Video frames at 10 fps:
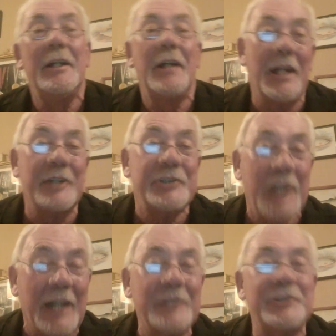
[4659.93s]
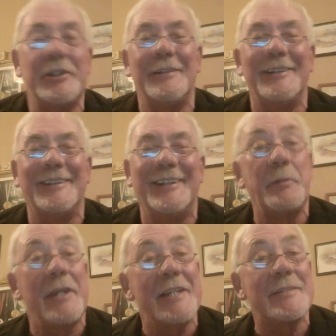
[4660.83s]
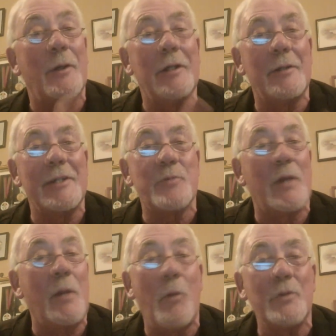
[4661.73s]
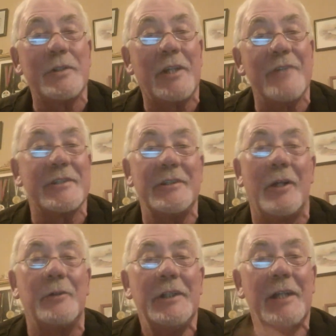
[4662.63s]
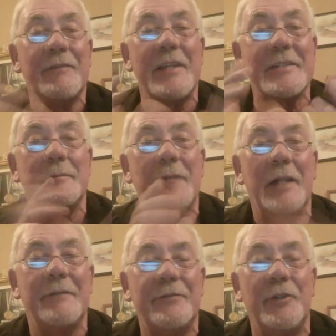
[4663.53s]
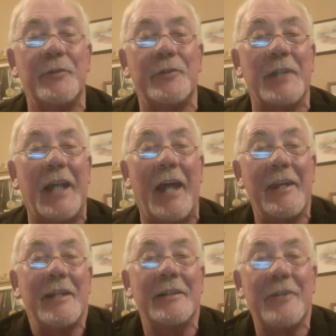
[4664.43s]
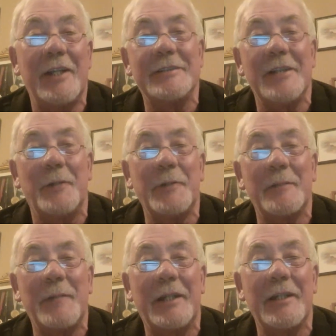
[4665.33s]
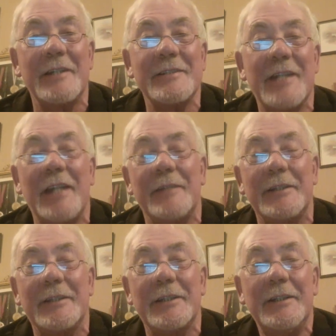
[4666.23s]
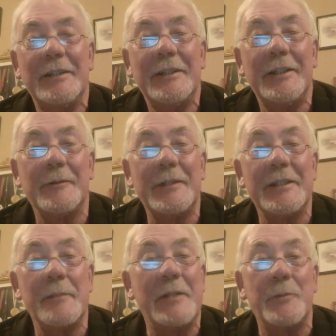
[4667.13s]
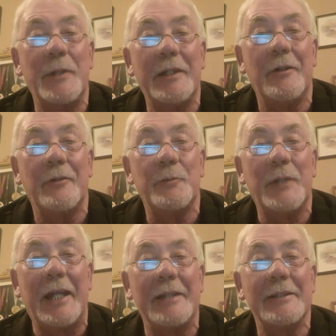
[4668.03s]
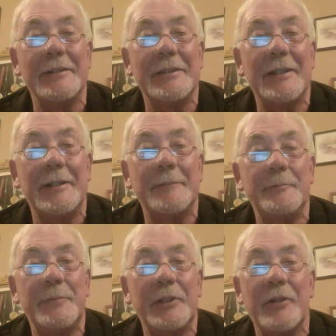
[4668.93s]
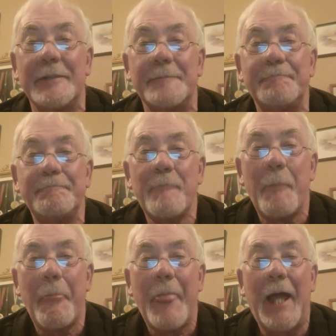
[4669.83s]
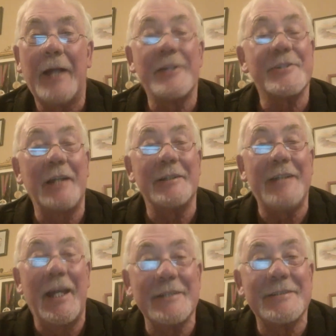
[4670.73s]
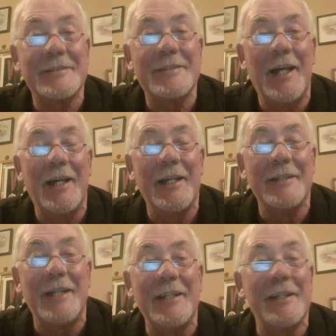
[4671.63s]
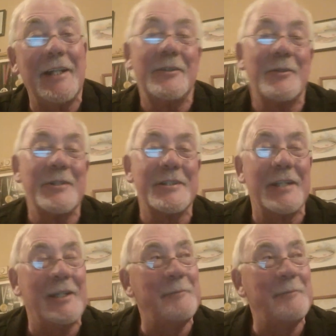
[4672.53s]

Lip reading: and I charge, but this one I won't, because if there's a few of you together, then great. We can make a nice day of it. Either midweek or weekend, and be great. Because Des done it, and I noticed